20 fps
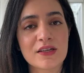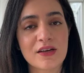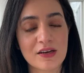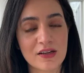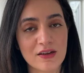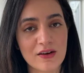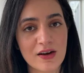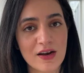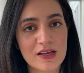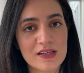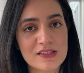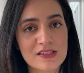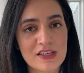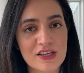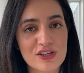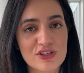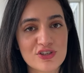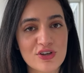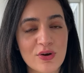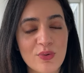
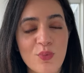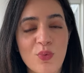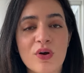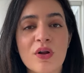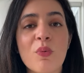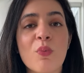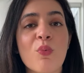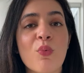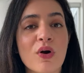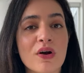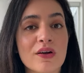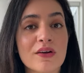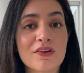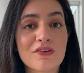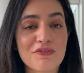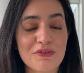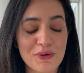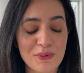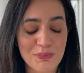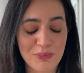realization what a
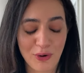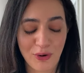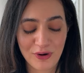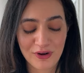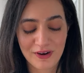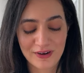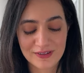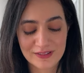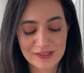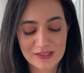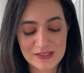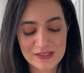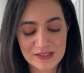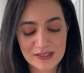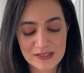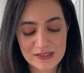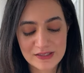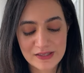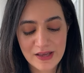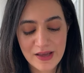wonderful product this
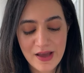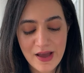is.